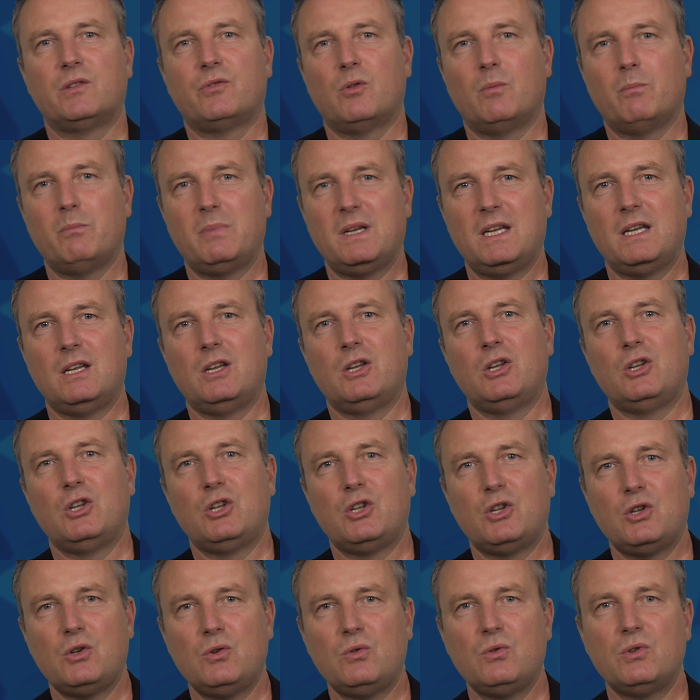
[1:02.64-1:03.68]
from being
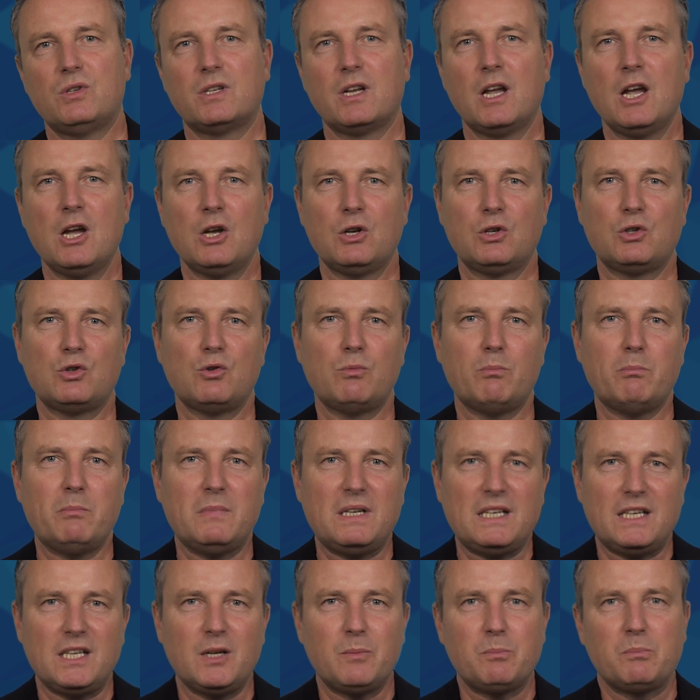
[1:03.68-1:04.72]
used to
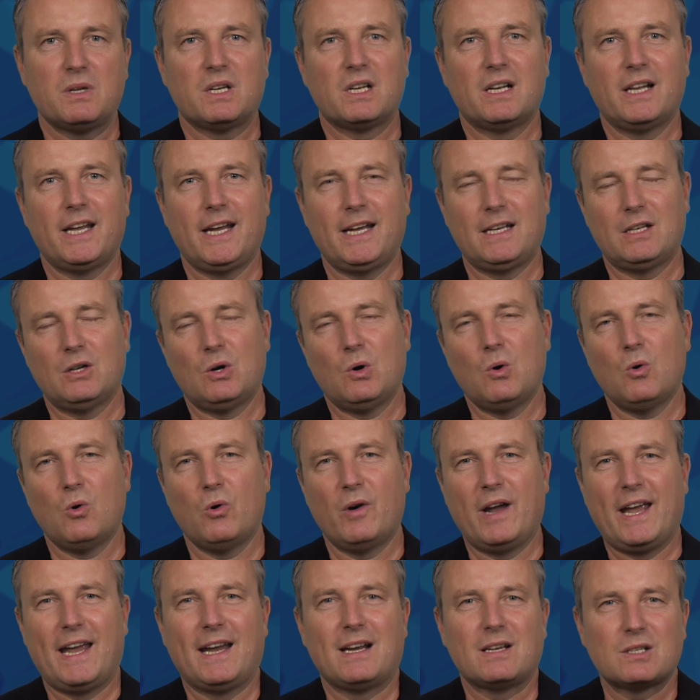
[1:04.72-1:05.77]
manipulate
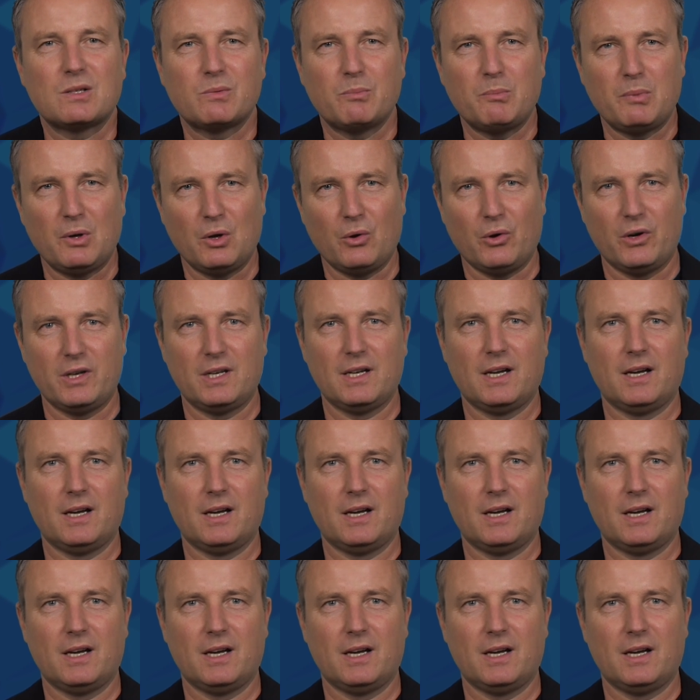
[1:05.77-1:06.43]
or exploit